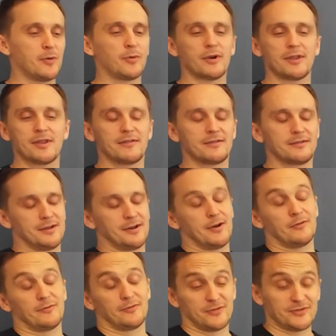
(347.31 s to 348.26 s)
fun,
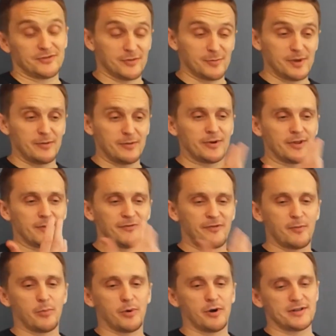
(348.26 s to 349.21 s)
just for me, one of the
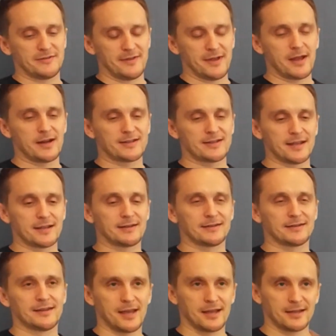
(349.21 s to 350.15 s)
fun parts of that is
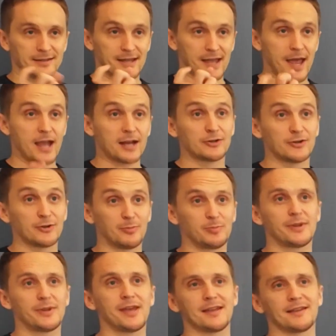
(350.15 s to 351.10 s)
that the actor
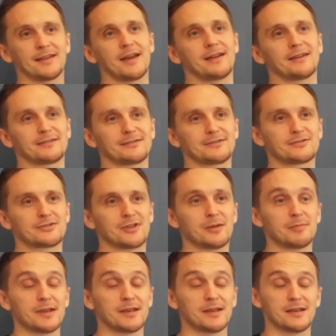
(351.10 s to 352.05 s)
playing that
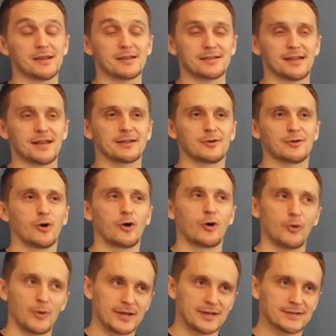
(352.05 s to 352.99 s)
zombie is like
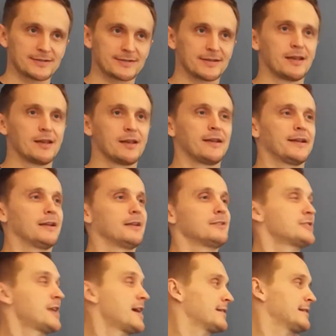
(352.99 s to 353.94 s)
Norway's
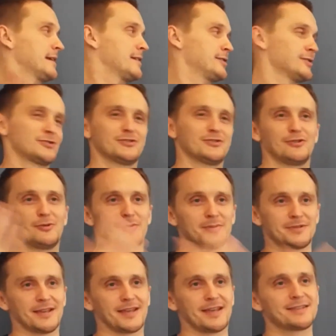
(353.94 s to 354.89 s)
Jack Nicholson
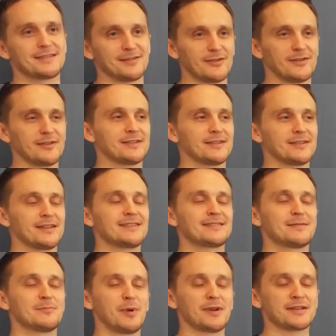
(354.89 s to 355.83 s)
almost. Like he's
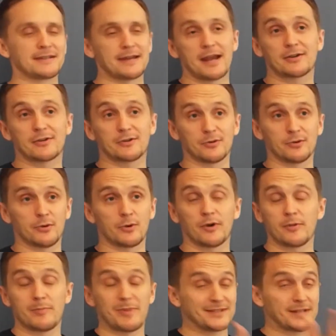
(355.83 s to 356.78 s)
the best actor,
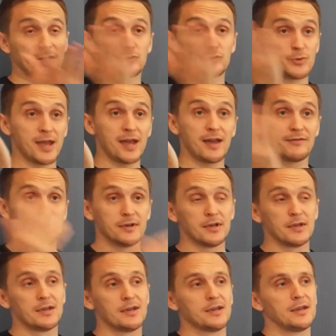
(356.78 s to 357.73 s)
one of the best actors we have.
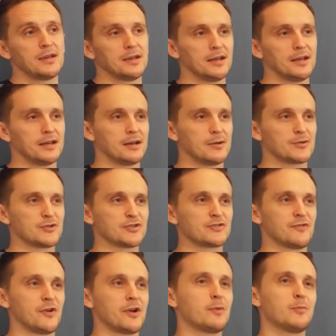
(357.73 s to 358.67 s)
And it was
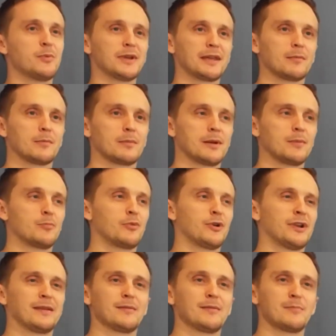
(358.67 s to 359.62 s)
just fun bringing him and
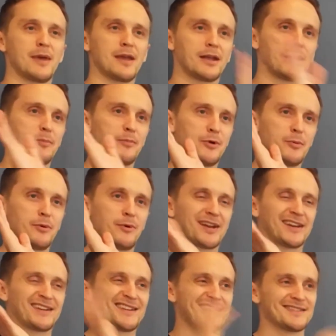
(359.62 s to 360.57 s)
putting in makeup. Nobody
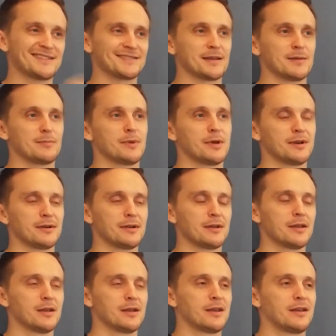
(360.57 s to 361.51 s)
recognizes him. And
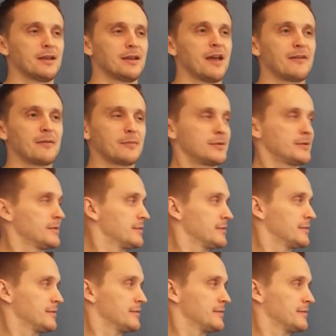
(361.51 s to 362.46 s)
I put it more
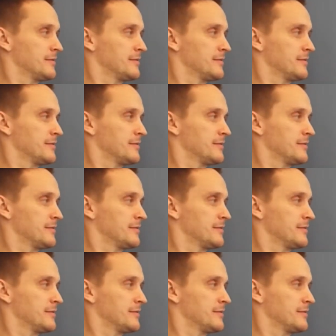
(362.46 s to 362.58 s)
as like